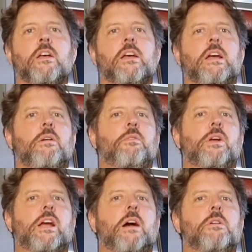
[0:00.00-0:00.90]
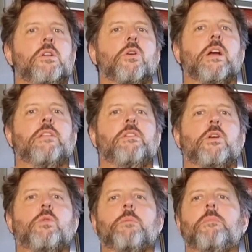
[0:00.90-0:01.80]
And if we go and look at the
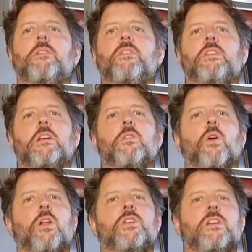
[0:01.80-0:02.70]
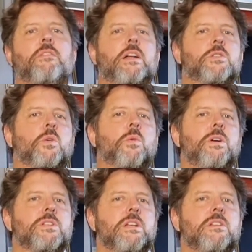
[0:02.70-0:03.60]
equipment, the technology, that's
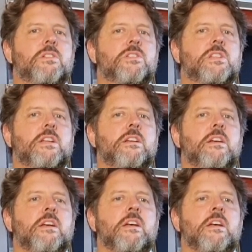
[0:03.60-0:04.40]
always interesting.